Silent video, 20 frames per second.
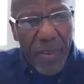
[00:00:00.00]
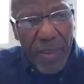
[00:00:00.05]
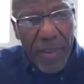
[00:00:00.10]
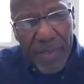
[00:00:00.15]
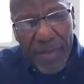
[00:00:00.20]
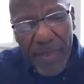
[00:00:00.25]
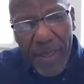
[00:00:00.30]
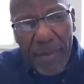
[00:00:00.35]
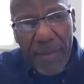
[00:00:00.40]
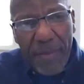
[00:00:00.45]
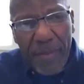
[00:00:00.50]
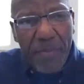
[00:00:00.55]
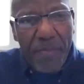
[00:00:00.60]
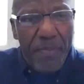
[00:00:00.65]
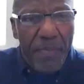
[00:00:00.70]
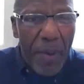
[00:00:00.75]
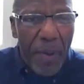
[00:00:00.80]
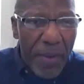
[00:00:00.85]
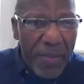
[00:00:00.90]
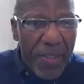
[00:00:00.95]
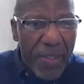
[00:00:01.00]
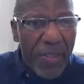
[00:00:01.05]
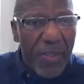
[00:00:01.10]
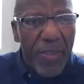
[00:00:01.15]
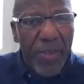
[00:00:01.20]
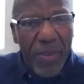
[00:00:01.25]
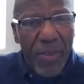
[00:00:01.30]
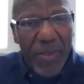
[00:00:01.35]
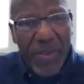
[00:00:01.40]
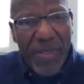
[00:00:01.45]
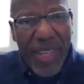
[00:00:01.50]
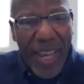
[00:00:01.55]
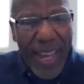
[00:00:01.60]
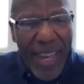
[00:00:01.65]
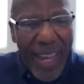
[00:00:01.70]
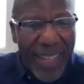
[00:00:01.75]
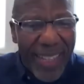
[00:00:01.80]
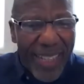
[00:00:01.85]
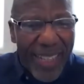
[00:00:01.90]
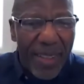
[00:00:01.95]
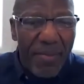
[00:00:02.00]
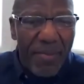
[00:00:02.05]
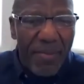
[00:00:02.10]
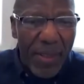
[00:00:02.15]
for both schools and